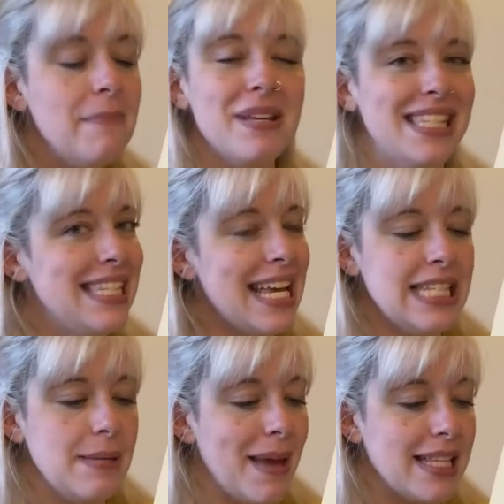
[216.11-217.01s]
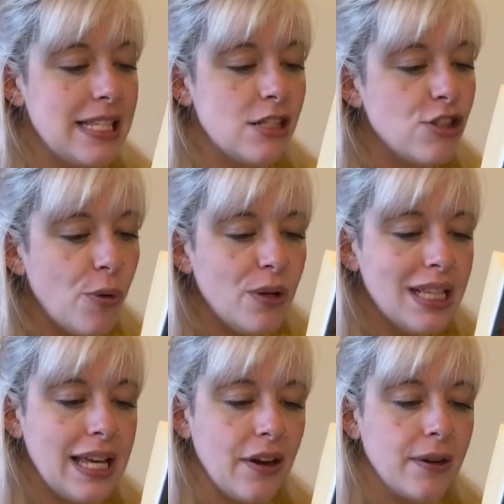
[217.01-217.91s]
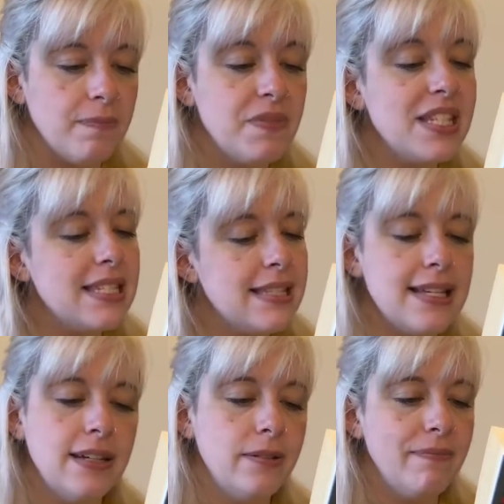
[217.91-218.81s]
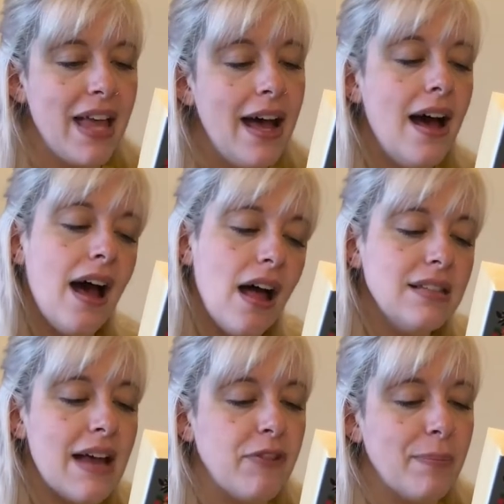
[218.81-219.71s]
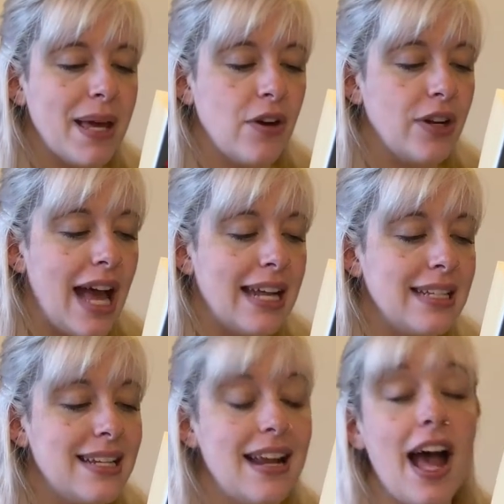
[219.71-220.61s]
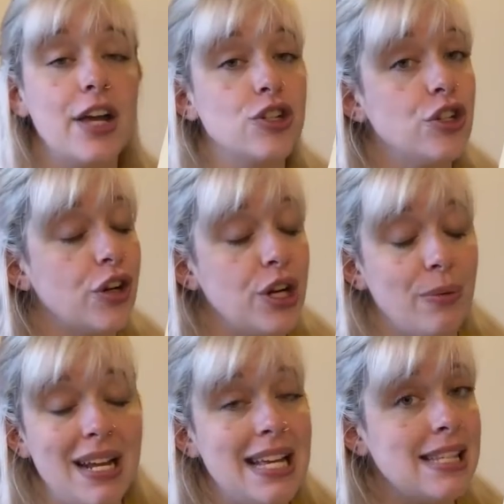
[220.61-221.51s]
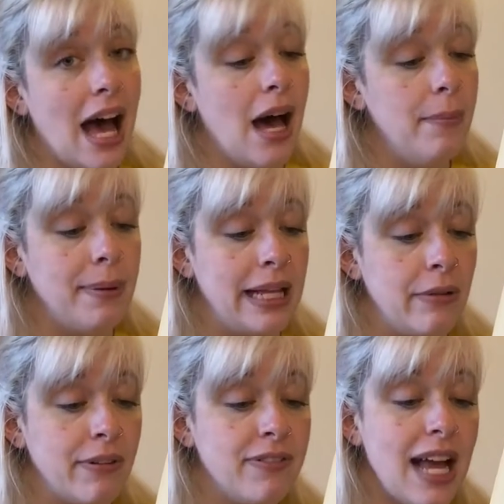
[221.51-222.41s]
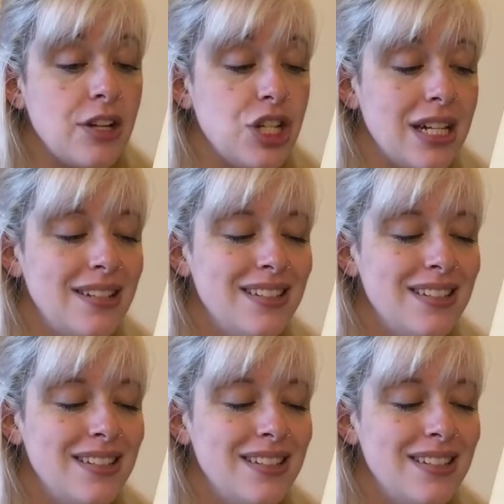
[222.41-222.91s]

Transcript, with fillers: Miss Stacy makes it so clear. Still, I'll never be good at it, and I assure you it is a humbling reflection.